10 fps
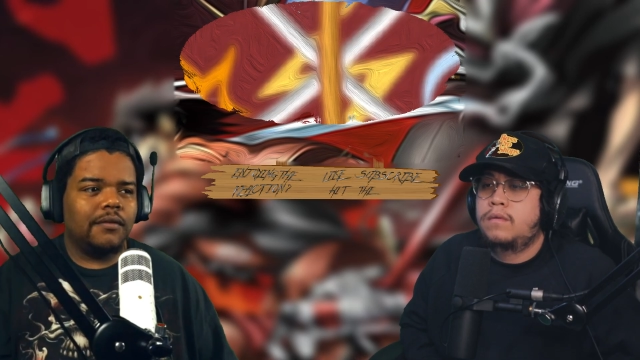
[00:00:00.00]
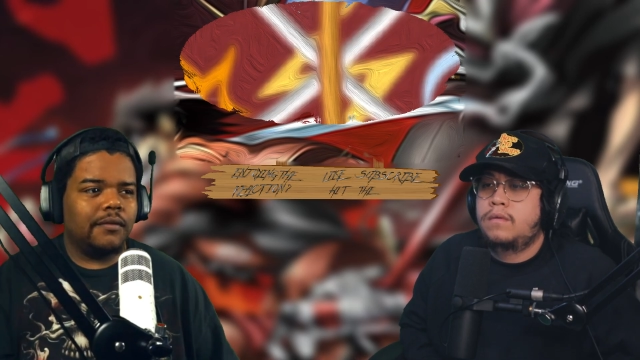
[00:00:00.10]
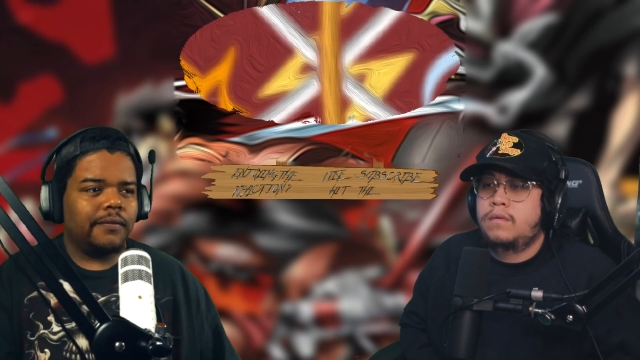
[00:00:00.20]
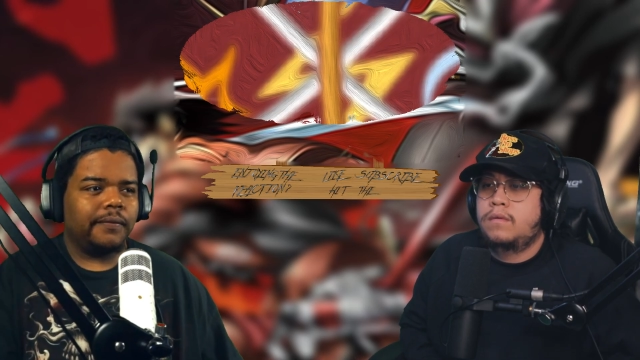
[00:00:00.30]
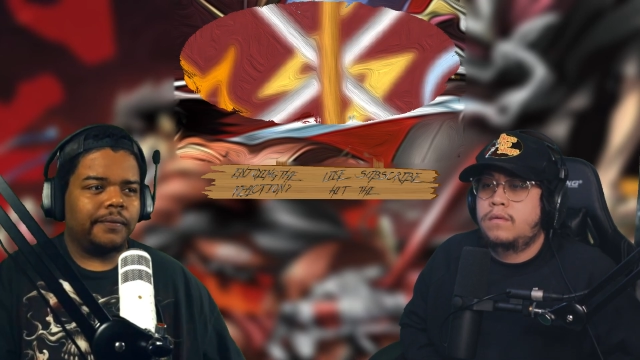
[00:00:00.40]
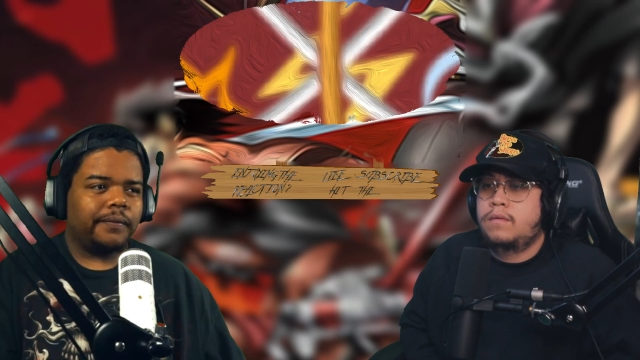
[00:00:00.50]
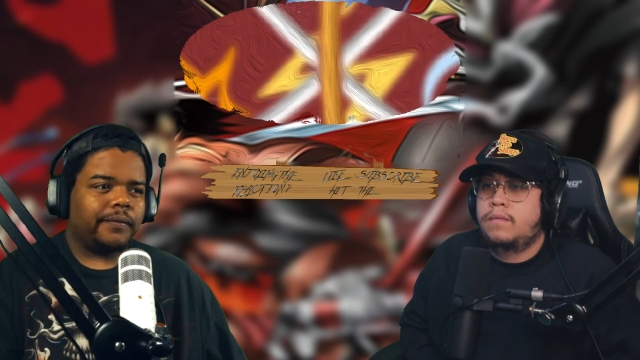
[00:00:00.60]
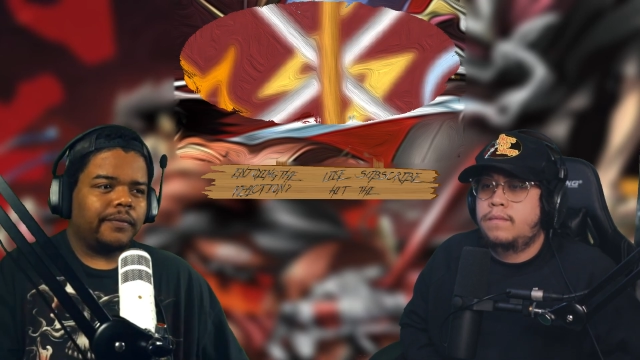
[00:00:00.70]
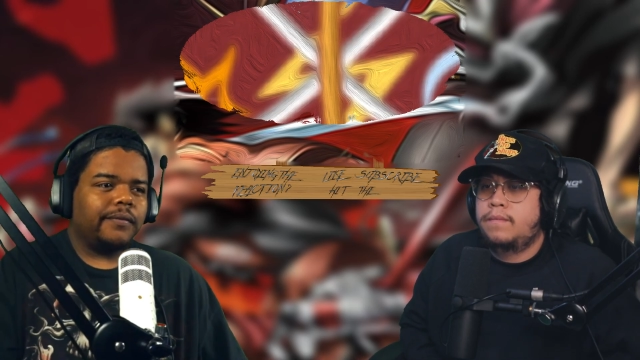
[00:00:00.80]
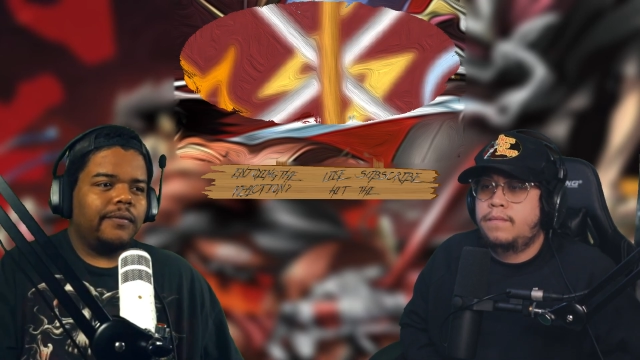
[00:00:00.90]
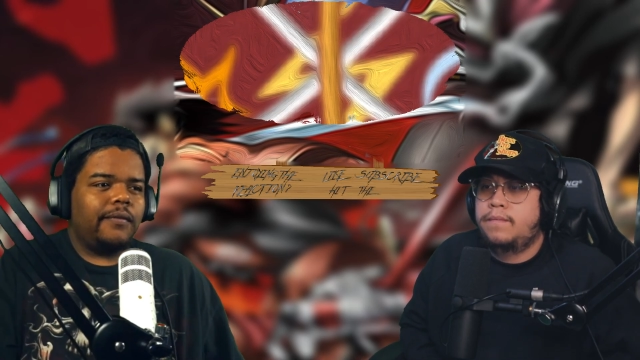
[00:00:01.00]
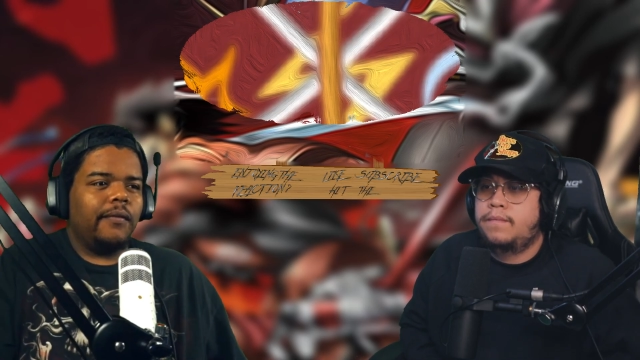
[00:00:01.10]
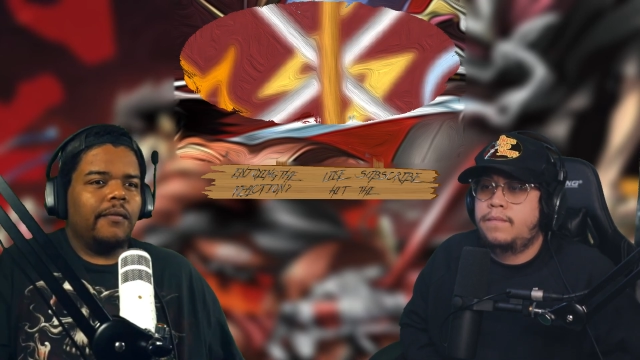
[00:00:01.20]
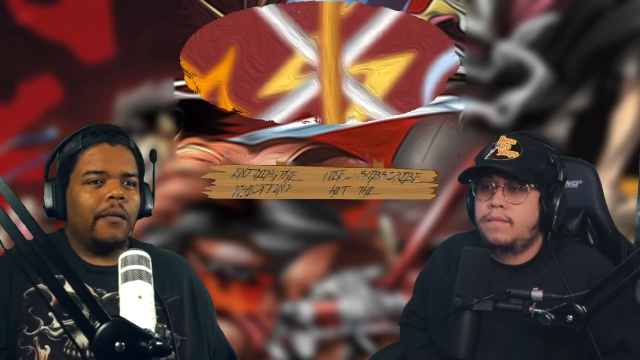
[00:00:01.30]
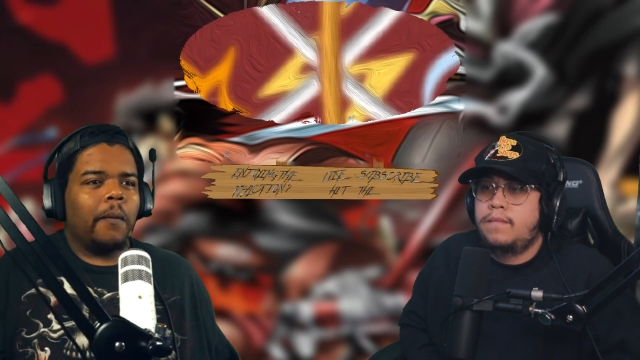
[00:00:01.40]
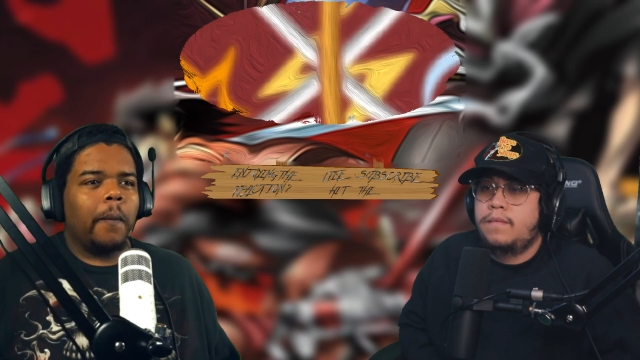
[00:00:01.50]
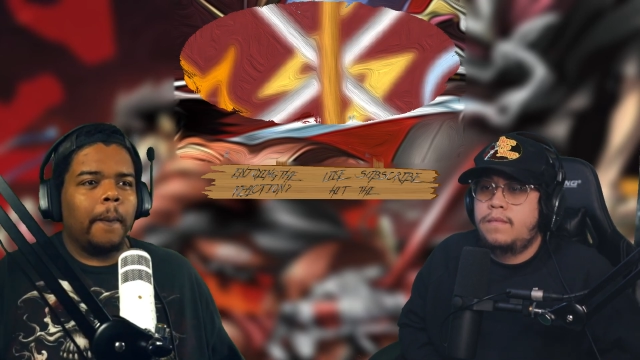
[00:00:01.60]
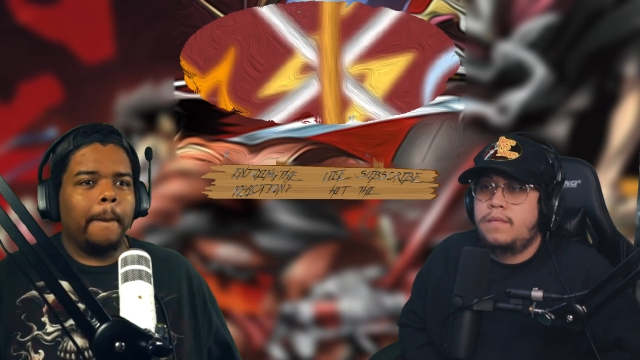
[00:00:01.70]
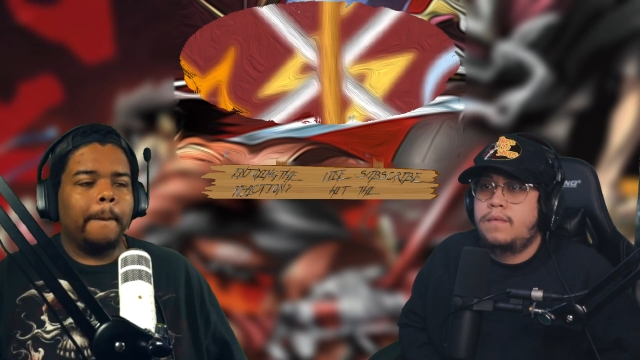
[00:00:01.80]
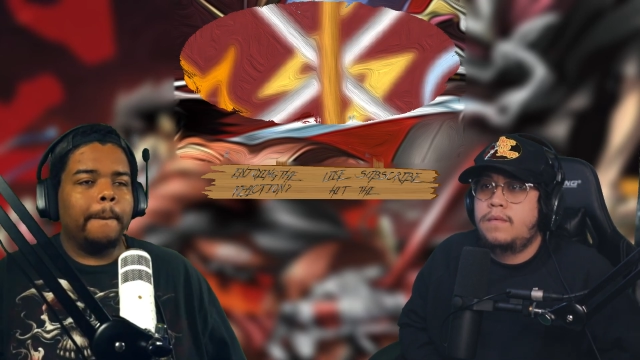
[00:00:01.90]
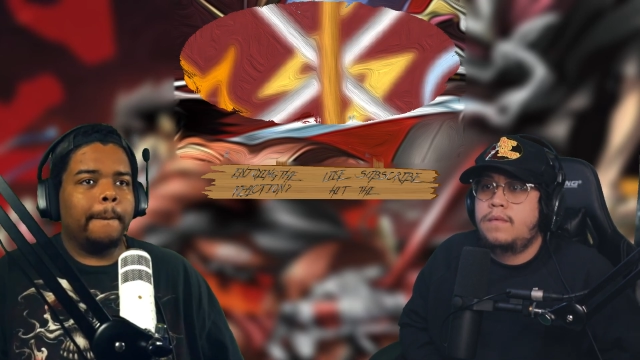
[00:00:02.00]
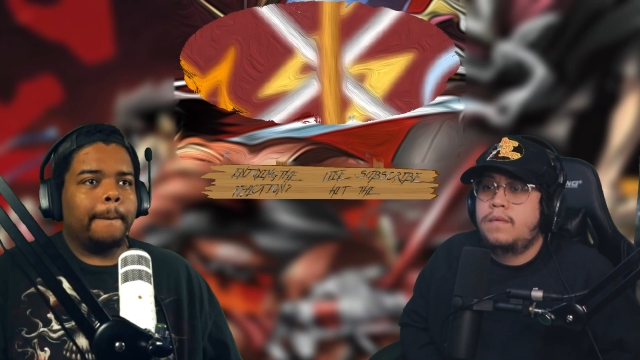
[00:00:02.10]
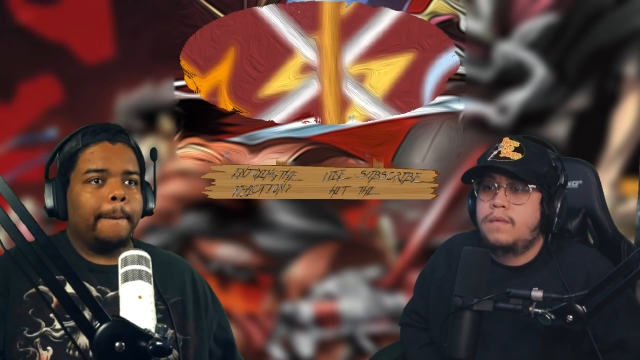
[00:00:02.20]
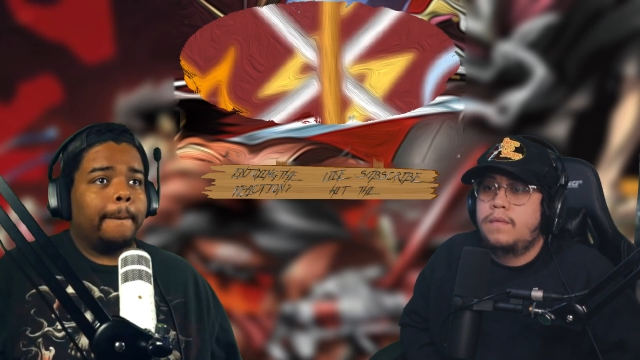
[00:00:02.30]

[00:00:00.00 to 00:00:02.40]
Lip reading: Nobody speaks.